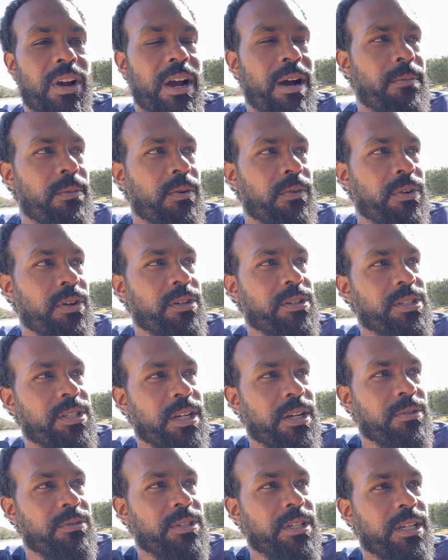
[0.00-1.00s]
I'm over here in
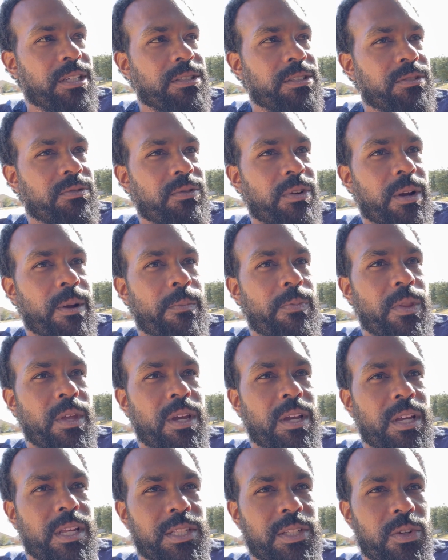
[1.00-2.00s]
South Texas, right?
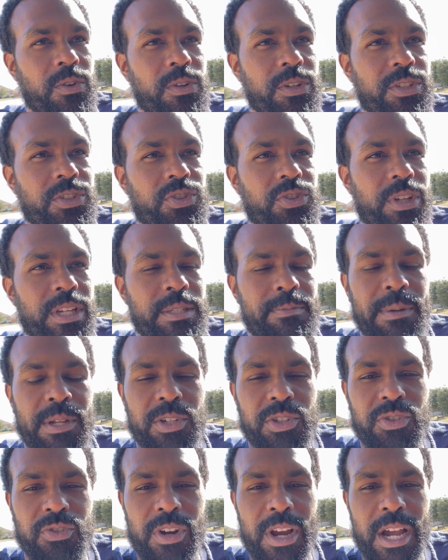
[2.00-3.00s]
So it's been
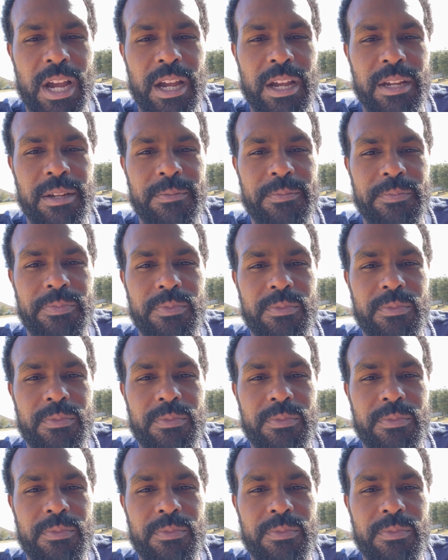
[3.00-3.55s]
dry.